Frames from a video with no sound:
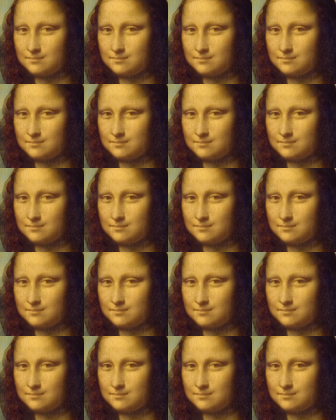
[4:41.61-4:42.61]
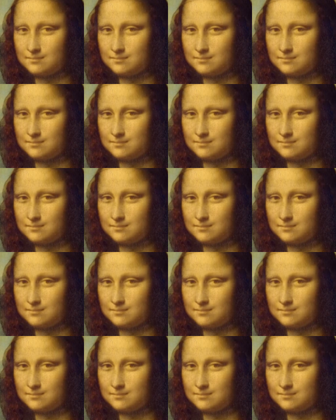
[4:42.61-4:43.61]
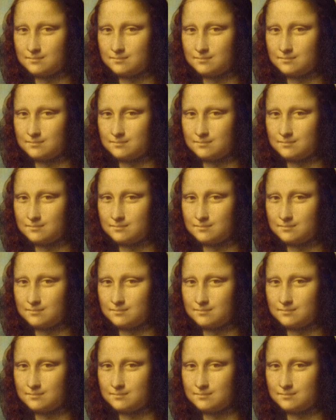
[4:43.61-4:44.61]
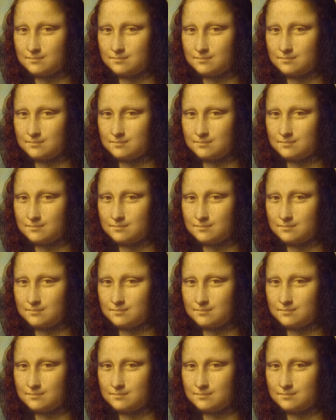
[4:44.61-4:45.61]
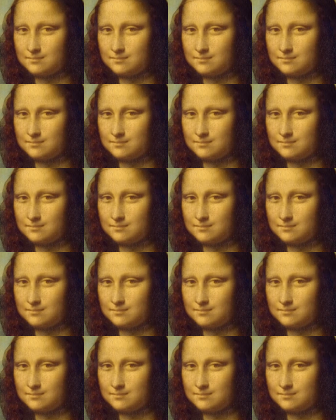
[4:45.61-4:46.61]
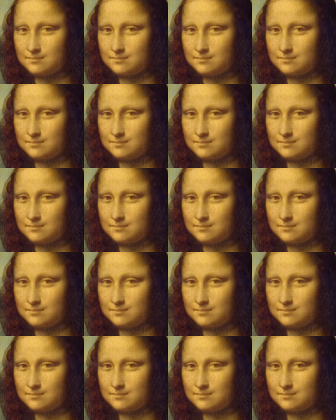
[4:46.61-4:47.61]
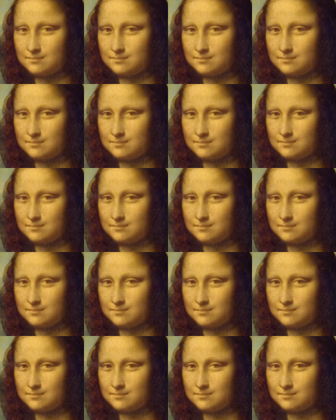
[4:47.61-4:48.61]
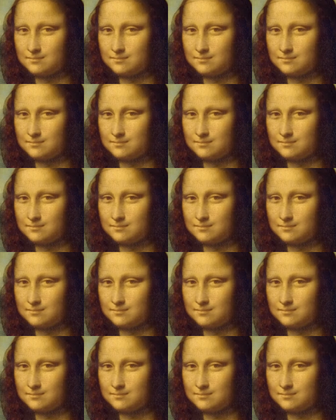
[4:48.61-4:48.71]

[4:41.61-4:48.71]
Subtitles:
(no lip movement)